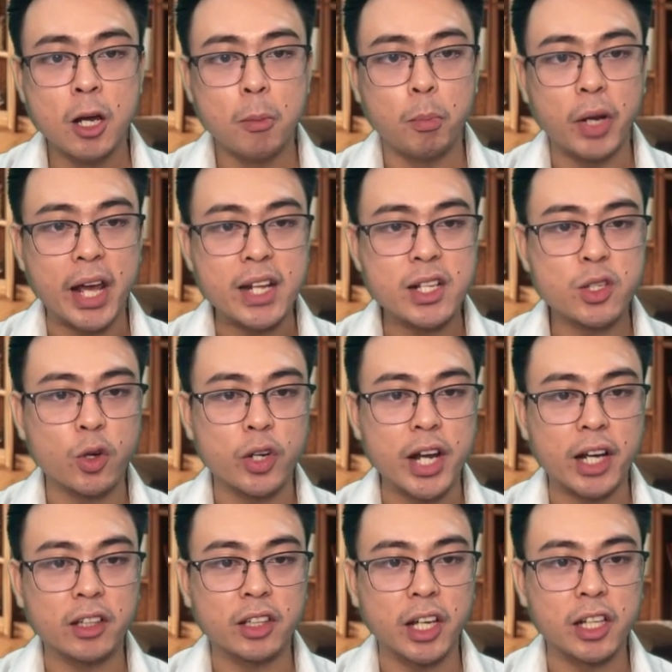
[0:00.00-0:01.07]
planes
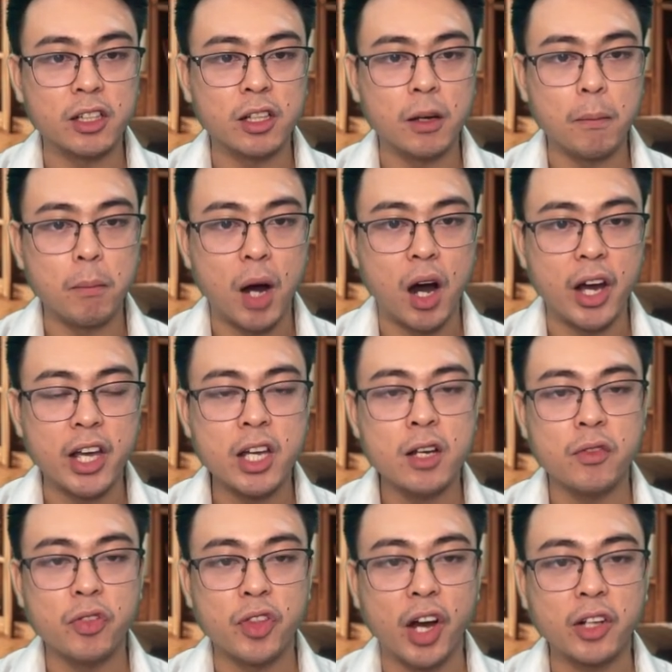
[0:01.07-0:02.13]
connected by
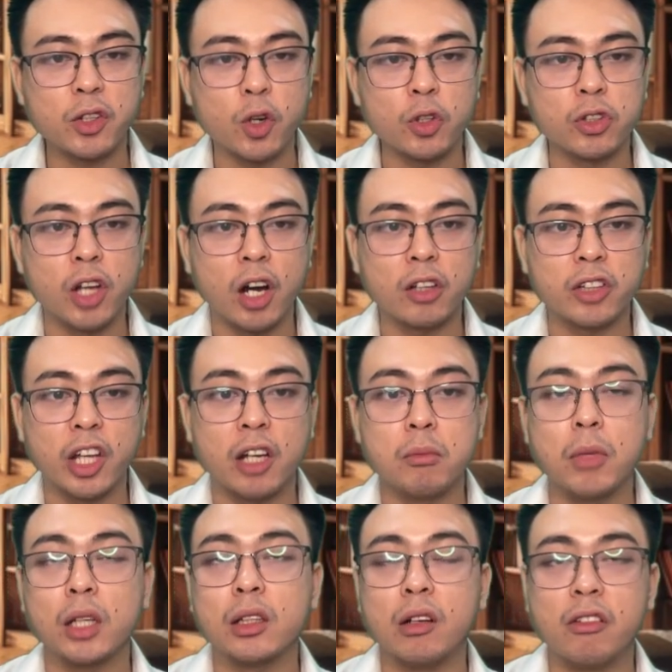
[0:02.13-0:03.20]
non-conducting
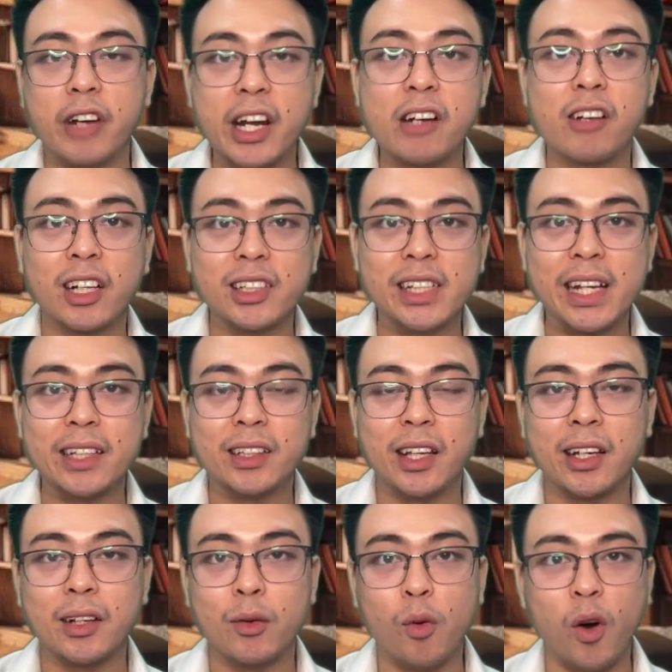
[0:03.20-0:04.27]
but
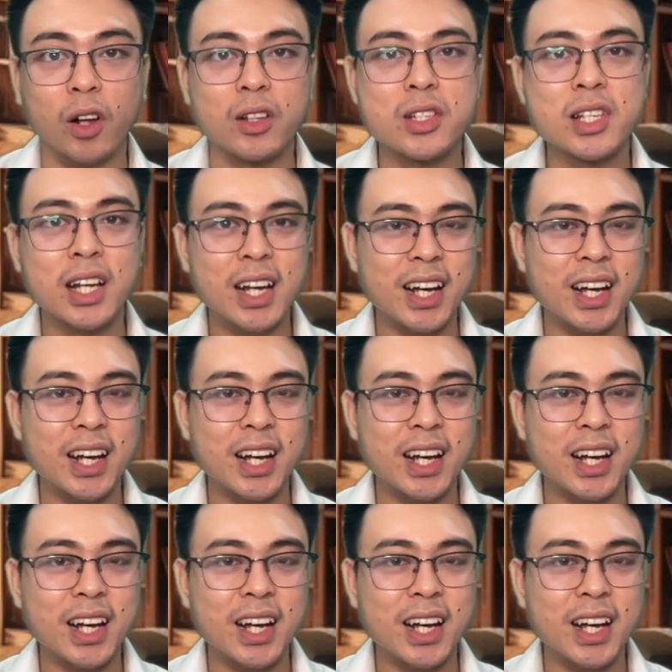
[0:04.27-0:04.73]
re-radiating walls.